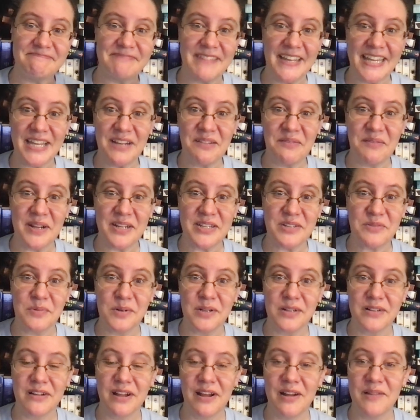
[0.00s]
I can watch
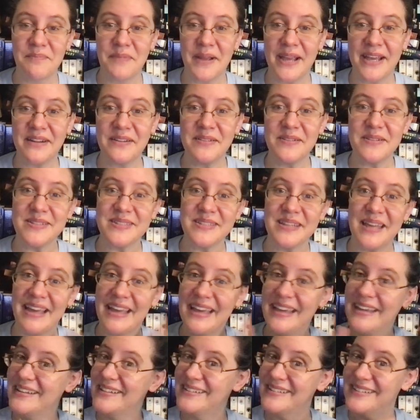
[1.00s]
Worldcon panels
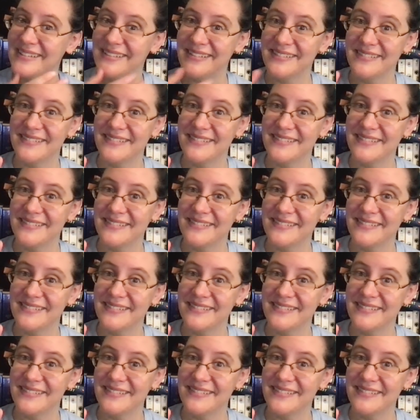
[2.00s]
and